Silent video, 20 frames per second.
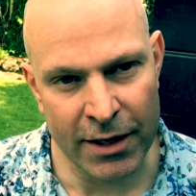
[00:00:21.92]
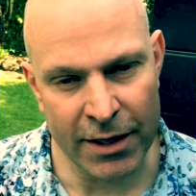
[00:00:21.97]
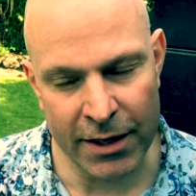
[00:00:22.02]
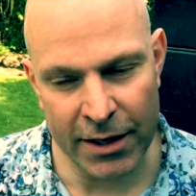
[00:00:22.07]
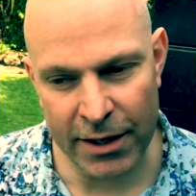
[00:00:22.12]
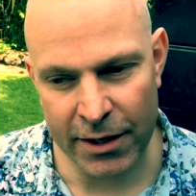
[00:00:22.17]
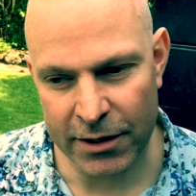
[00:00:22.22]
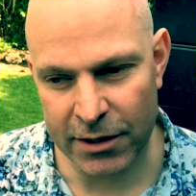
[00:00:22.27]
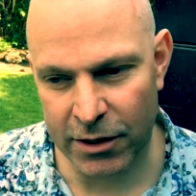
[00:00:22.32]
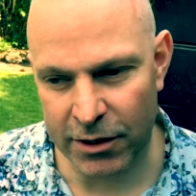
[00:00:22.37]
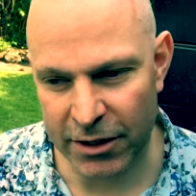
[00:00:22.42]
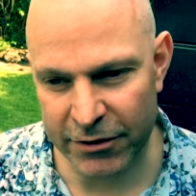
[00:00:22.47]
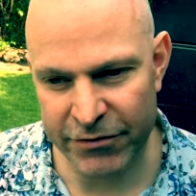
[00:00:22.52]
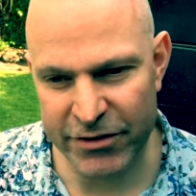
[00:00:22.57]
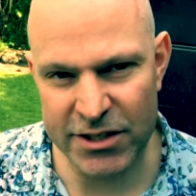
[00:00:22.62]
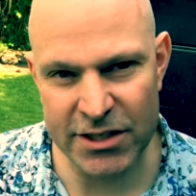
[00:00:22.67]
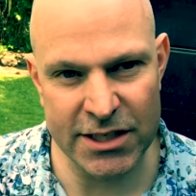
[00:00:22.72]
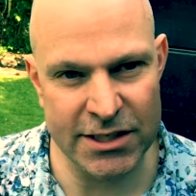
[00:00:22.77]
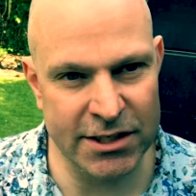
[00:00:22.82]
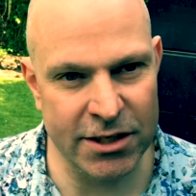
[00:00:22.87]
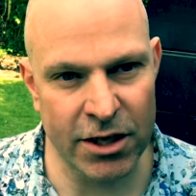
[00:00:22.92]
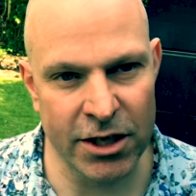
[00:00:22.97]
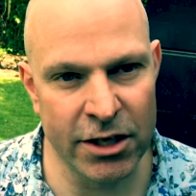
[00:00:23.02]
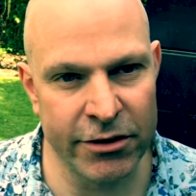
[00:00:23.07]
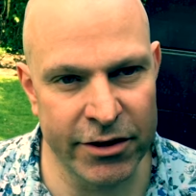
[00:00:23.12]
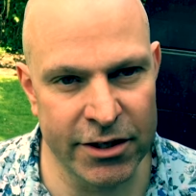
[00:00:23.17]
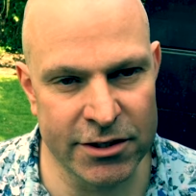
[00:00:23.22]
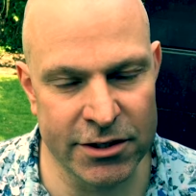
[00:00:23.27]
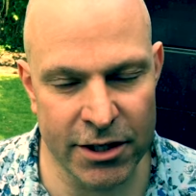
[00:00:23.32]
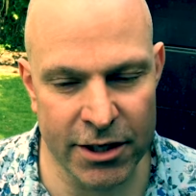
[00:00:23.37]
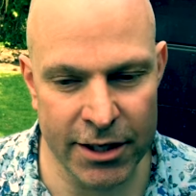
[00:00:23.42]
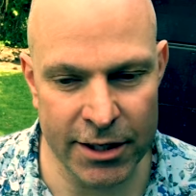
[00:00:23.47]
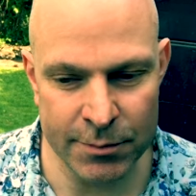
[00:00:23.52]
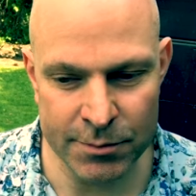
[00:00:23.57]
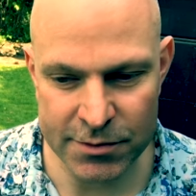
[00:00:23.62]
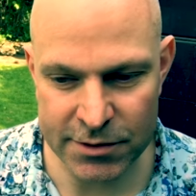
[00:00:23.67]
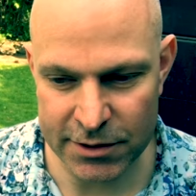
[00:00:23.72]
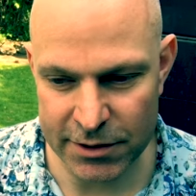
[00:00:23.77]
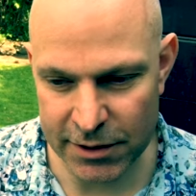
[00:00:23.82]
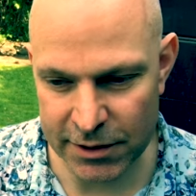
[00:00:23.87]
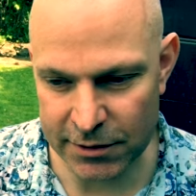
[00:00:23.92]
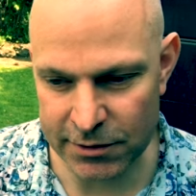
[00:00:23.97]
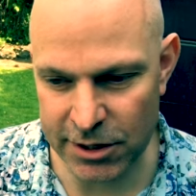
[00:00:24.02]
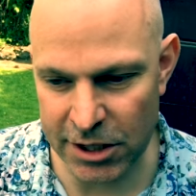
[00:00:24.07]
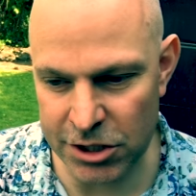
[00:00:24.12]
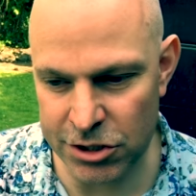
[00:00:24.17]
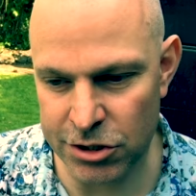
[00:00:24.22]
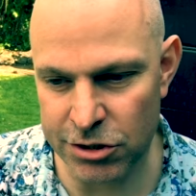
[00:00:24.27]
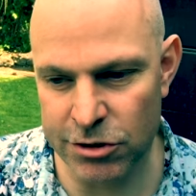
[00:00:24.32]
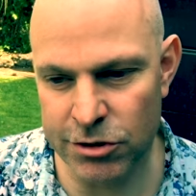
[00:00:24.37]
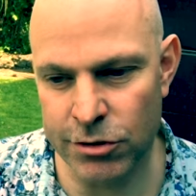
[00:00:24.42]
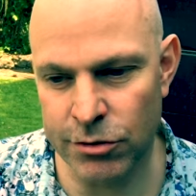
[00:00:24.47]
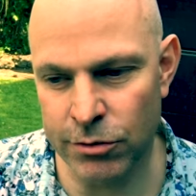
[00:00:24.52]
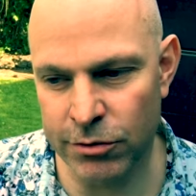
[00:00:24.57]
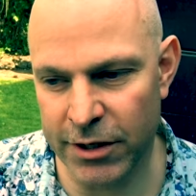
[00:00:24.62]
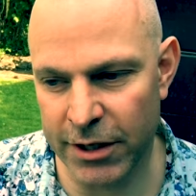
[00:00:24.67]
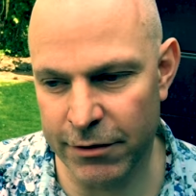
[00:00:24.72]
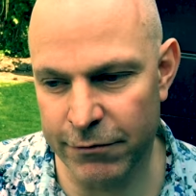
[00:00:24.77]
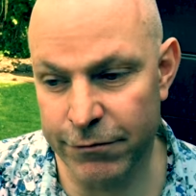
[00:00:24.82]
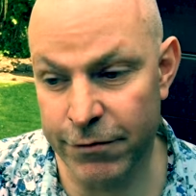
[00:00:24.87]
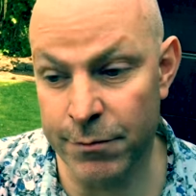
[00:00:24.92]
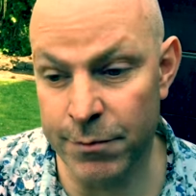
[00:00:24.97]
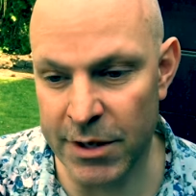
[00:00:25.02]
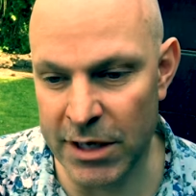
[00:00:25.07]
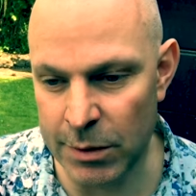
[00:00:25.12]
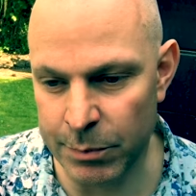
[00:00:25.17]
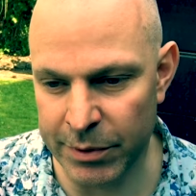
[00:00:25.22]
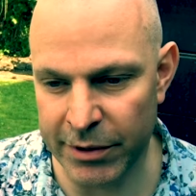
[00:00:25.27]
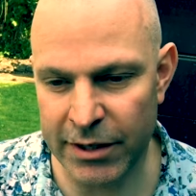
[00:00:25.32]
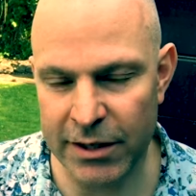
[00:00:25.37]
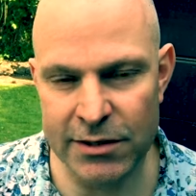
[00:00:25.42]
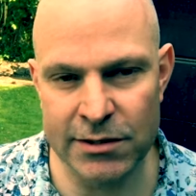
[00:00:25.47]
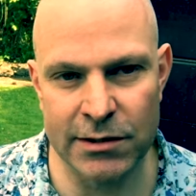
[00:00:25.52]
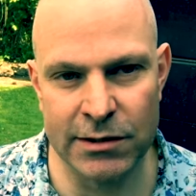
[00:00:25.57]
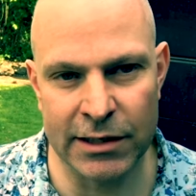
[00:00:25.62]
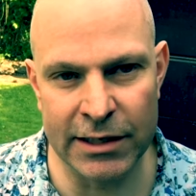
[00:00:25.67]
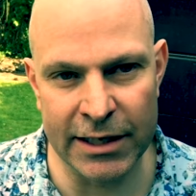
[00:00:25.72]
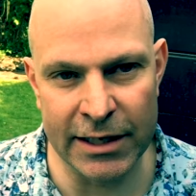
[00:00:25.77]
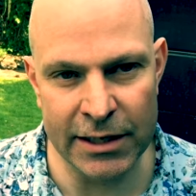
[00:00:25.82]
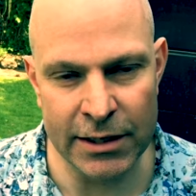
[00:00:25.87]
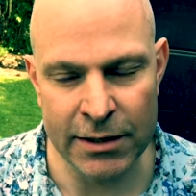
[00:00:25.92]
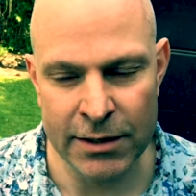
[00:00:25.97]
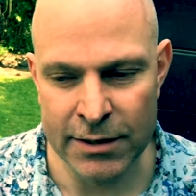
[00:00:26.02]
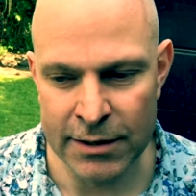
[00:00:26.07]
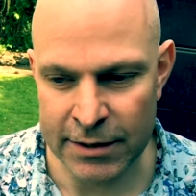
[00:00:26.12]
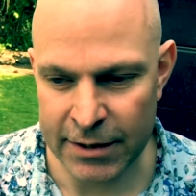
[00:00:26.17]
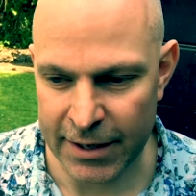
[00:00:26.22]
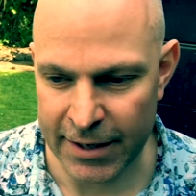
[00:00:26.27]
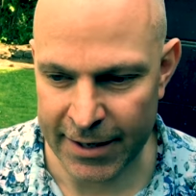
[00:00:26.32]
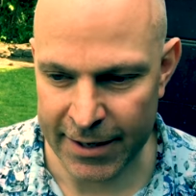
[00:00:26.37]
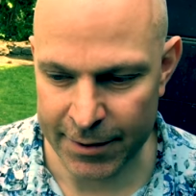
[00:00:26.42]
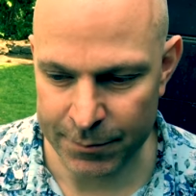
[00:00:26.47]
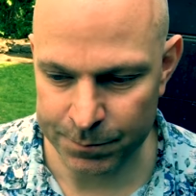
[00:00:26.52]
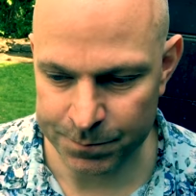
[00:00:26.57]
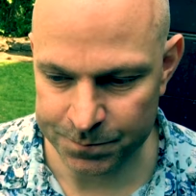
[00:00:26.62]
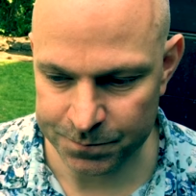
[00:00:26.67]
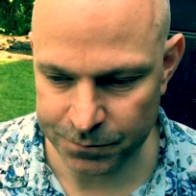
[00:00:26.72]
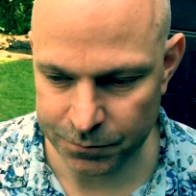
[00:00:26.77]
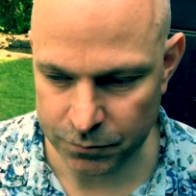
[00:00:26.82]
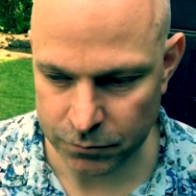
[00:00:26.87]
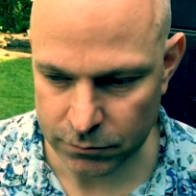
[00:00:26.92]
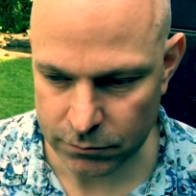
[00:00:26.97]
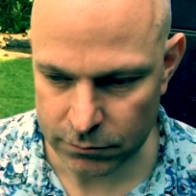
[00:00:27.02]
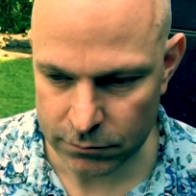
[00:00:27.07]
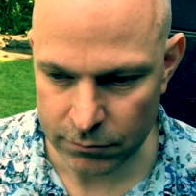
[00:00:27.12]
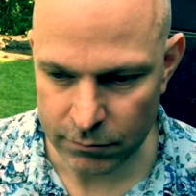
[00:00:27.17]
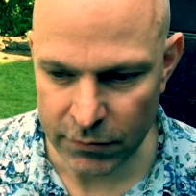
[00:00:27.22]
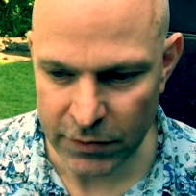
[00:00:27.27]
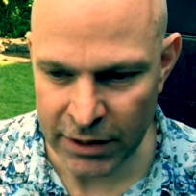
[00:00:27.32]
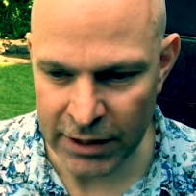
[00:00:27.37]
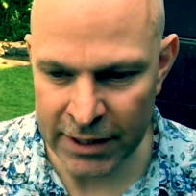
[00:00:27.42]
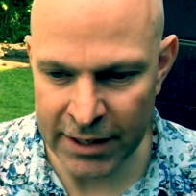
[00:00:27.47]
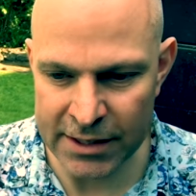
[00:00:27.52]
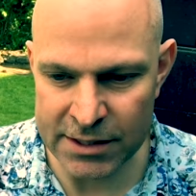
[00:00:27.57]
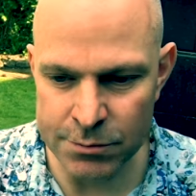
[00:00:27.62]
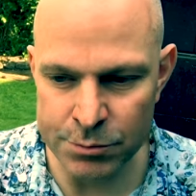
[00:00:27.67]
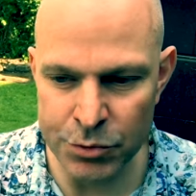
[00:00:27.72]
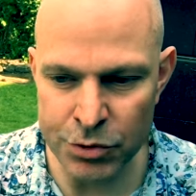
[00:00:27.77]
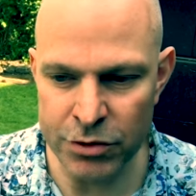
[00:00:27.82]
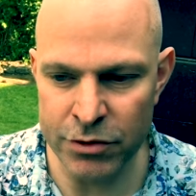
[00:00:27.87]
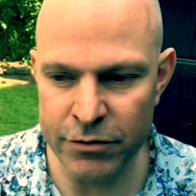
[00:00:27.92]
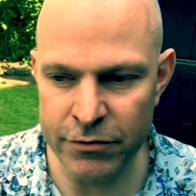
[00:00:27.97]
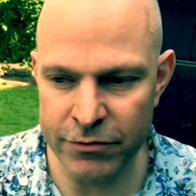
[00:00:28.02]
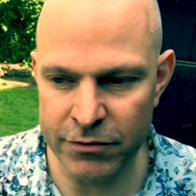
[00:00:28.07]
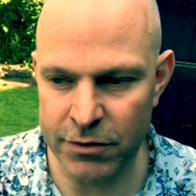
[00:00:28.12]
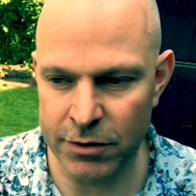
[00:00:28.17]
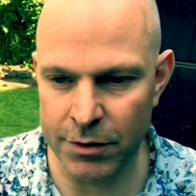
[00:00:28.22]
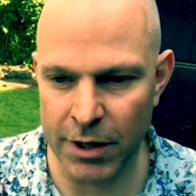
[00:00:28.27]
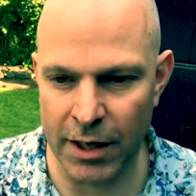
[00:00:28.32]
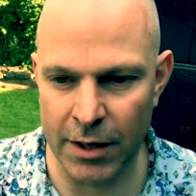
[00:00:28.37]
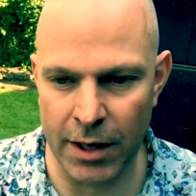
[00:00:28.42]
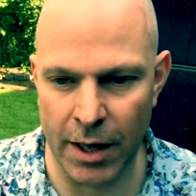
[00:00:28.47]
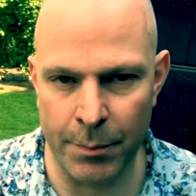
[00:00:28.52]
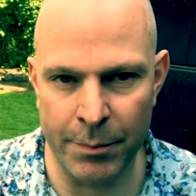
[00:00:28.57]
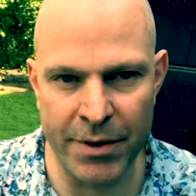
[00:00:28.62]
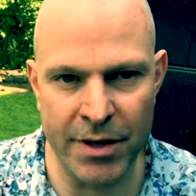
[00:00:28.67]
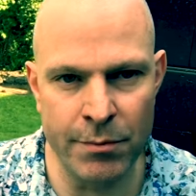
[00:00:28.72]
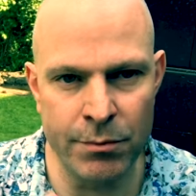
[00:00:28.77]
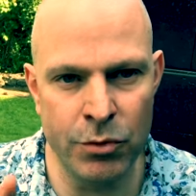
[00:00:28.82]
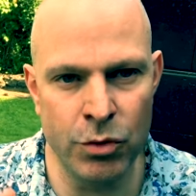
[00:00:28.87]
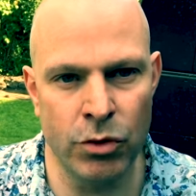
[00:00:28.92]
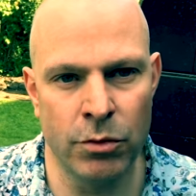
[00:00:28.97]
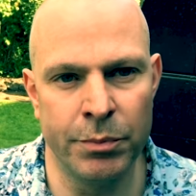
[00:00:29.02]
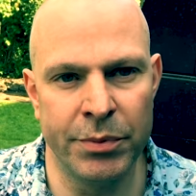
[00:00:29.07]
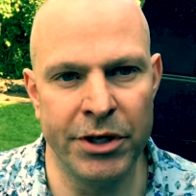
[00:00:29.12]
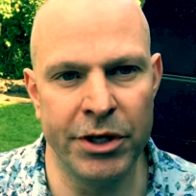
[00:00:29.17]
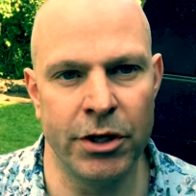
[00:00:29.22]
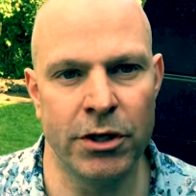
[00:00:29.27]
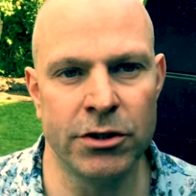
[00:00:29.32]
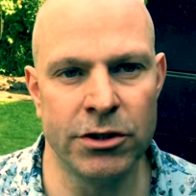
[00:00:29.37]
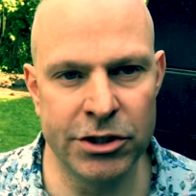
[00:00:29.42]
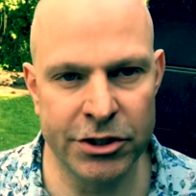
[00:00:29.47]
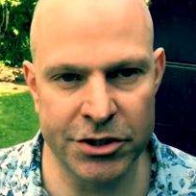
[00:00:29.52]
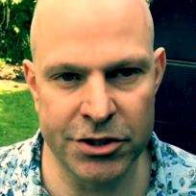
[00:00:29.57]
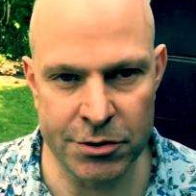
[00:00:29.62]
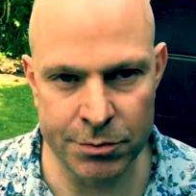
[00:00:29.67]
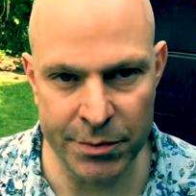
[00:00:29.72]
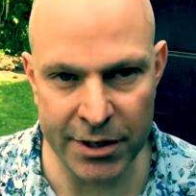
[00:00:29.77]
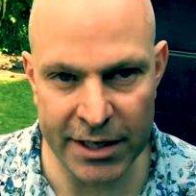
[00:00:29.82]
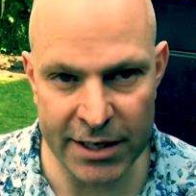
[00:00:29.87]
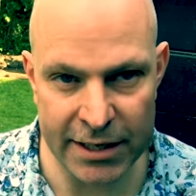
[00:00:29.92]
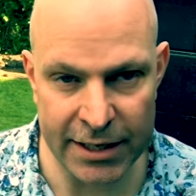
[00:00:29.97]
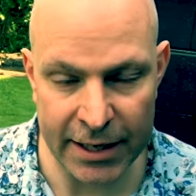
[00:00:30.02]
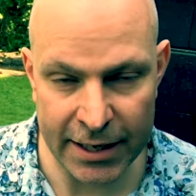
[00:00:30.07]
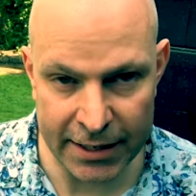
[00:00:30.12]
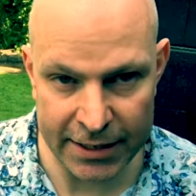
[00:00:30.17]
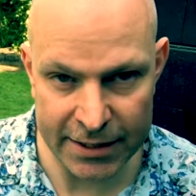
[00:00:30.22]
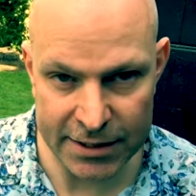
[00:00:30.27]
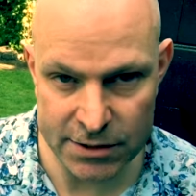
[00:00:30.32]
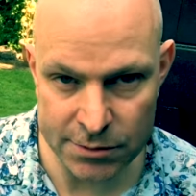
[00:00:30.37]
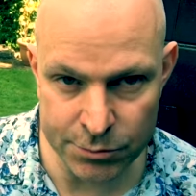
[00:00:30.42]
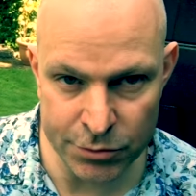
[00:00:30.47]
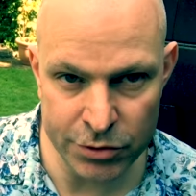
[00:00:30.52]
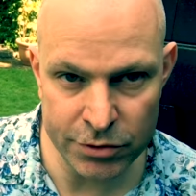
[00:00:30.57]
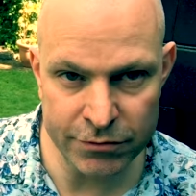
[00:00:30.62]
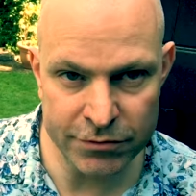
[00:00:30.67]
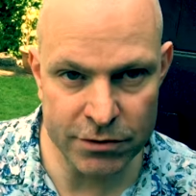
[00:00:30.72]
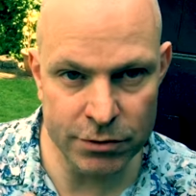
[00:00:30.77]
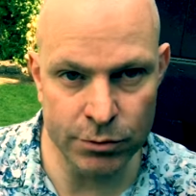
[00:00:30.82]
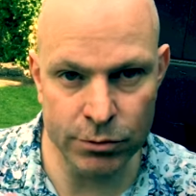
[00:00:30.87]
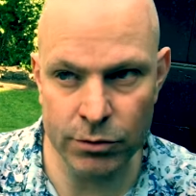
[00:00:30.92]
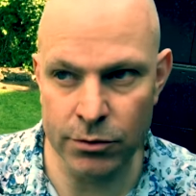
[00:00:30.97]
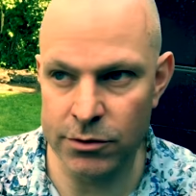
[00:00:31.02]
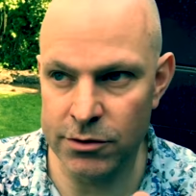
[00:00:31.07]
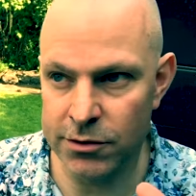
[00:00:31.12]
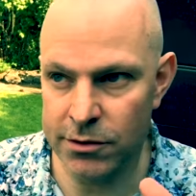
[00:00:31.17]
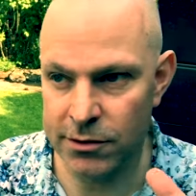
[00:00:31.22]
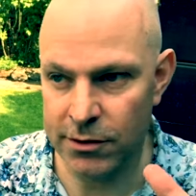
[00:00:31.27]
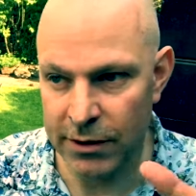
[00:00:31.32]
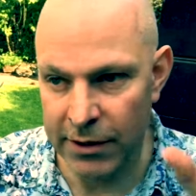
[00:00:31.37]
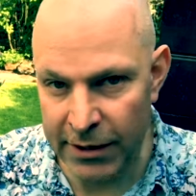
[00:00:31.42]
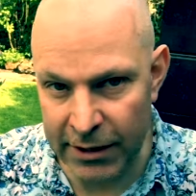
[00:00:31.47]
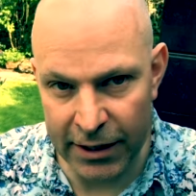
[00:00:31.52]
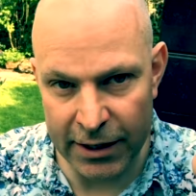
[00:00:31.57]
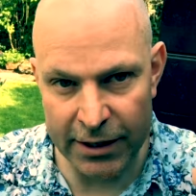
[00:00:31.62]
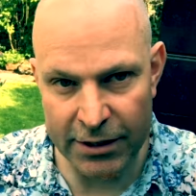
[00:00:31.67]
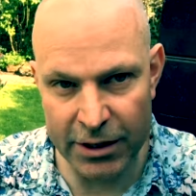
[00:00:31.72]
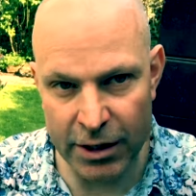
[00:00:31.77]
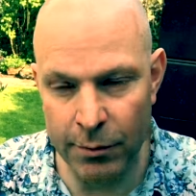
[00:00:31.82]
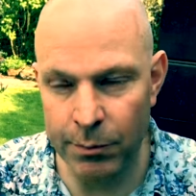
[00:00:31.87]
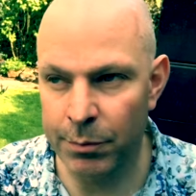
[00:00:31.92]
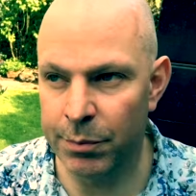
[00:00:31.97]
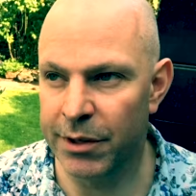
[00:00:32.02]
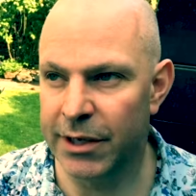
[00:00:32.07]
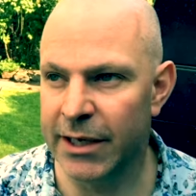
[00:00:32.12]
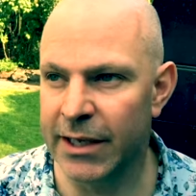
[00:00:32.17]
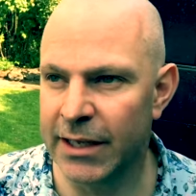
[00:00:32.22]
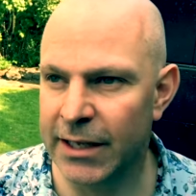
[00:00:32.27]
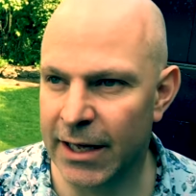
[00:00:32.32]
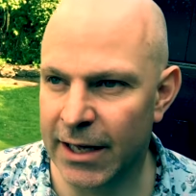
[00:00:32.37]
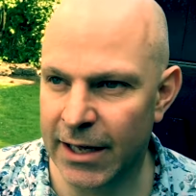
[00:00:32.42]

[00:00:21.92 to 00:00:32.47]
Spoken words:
It kind of is a sign of the times that Teacher Toolkit, for me personally, has moved a bit more beyond just me, and it's moved towards a company.